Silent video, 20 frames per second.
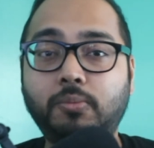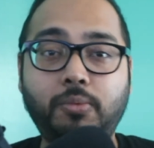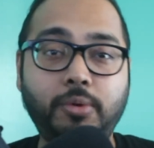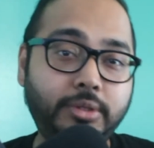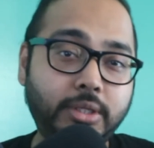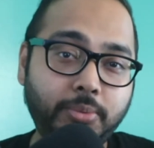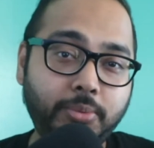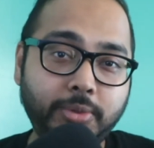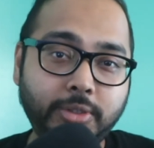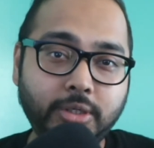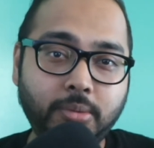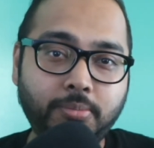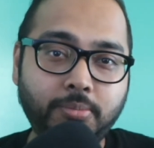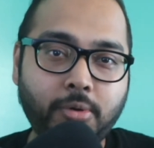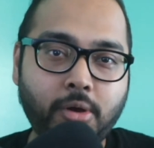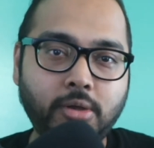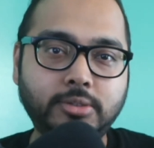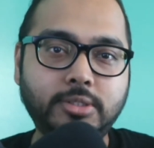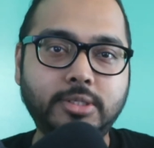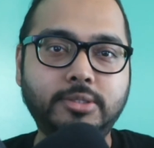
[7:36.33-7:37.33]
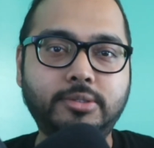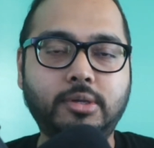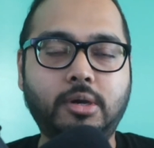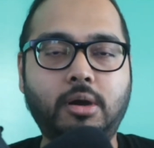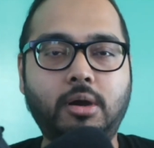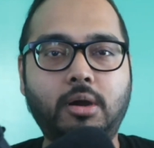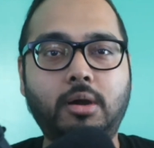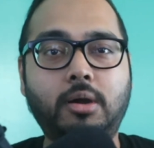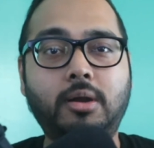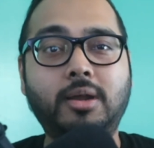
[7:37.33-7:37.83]
what their return policies
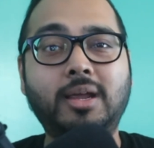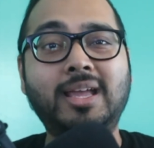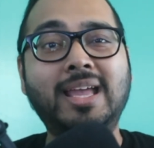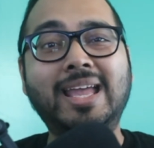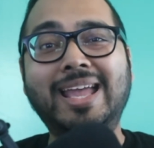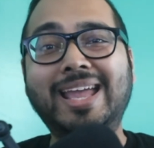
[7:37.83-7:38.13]
are,